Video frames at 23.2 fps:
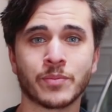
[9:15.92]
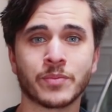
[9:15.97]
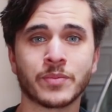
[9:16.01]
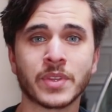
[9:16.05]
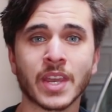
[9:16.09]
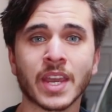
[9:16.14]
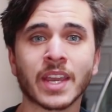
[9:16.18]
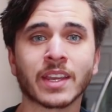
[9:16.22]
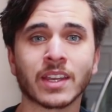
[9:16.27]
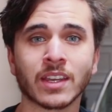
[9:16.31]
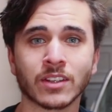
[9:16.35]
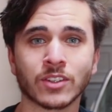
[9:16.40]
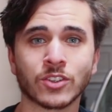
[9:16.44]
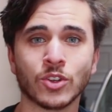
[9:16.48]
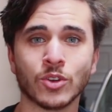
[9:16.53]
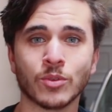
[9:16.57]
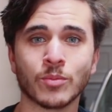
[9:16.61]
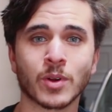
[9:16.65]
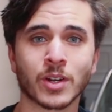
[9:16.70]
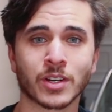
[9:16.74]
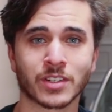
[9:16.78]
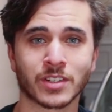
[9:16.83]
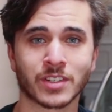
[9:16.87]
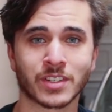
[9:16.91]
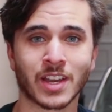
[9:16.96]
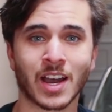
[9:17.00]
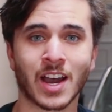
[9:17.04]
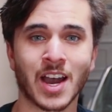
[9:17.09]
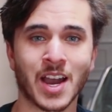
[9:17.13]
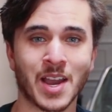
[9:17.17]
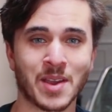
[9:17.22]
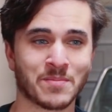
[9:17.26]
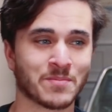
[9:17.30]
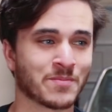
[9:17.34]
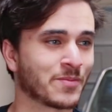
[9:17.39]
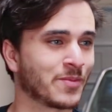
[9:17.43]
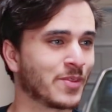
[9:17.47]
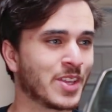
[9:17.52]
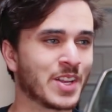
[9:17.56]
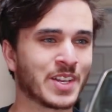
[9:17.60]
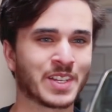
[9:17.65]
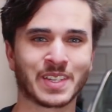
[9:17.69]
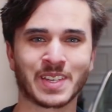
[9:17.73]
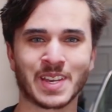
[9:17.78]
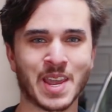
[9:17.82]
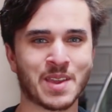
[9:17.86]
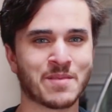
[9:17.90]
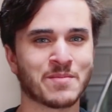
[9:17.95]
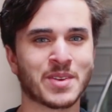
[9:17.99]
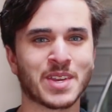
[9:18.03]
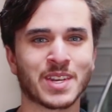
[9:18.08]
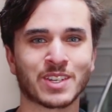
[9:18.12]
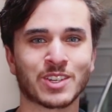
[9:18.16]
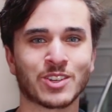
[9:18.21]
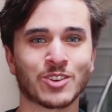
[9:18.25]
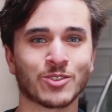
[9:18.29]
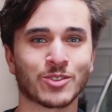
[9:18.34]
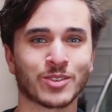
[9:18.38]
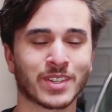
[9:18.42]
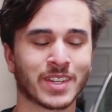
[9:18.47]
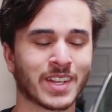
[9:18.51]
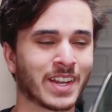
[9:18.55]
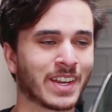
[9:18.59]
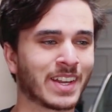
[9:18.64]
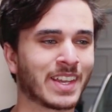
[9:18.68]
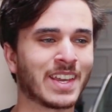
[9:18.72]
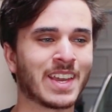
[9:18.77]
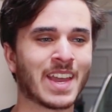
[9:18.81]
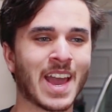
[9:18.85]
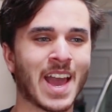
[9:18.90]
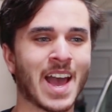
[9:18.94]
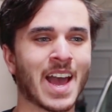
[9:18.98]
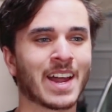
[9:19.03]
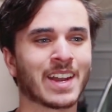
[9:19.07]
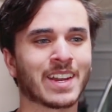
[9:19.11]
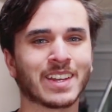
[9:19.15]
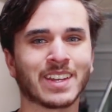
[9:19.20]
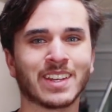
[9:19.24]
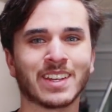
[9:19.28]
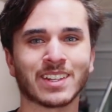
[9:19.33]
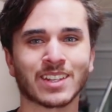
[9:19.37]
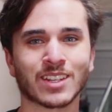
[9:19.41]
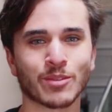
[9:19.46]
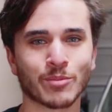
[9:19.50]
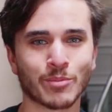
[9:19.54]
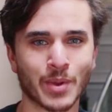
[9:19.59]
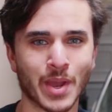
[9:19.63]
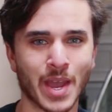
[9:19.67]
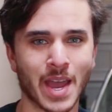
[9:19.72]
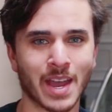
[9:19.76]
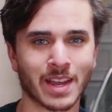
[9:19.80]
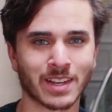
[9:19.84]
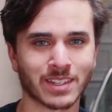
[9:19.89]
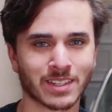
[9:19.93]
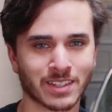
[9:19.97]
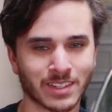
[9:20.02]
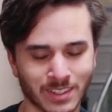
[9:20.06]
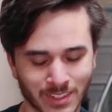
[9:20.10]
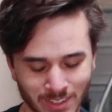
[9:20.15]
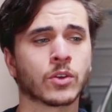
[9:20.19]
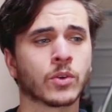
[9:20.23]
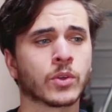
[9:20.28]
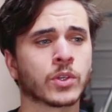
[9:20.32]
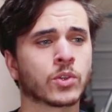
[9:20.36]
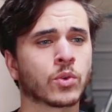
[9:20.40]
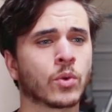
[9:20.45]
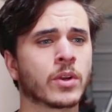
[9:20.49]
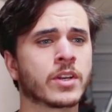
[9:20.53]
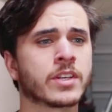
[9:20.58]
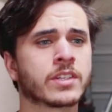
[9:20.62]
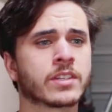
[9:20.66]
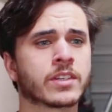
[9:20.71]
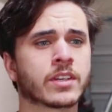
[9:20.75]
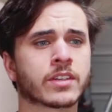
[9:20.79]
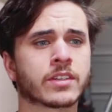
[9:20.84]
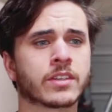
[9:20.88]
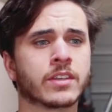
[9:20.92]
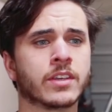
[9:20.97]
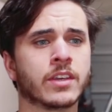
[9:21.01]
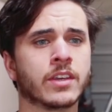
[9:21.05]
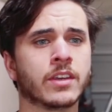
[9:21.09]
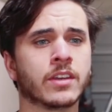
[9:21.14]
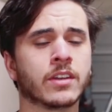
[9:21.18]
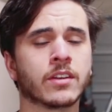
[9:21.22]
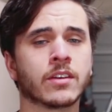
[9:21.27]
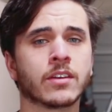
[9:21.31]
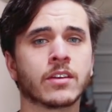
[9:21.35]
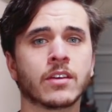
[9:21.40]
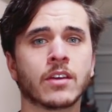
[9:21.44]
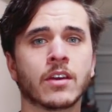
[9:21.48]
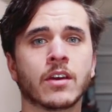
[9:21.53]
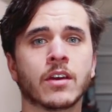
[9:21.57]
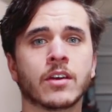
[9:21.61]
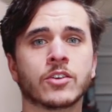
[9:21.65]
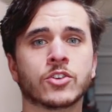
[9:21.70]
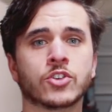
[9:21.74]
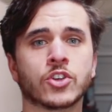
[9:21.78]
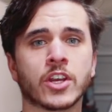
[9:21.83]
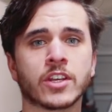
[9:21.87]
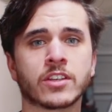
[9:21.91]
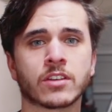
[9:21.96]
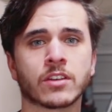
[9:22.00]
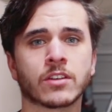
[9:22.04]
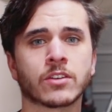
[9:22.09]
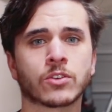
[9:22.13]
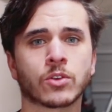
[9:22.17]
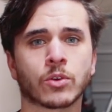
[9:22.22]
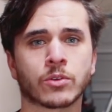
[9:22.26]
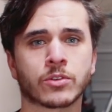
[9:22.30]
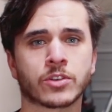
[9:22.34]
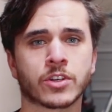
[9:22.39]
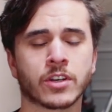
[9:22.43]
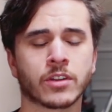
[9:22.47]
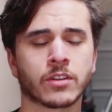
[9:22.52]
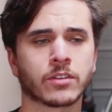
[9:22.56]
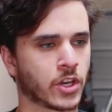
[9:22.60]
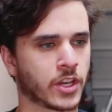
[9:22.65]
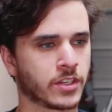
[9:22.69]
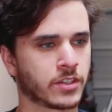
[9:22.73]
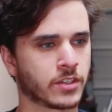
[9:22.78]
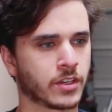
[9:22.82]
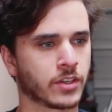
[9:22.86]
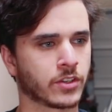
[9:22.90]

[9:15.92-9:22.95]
taking too much time, the same issues that he had in the past. So in 2016, Jason Torchinsky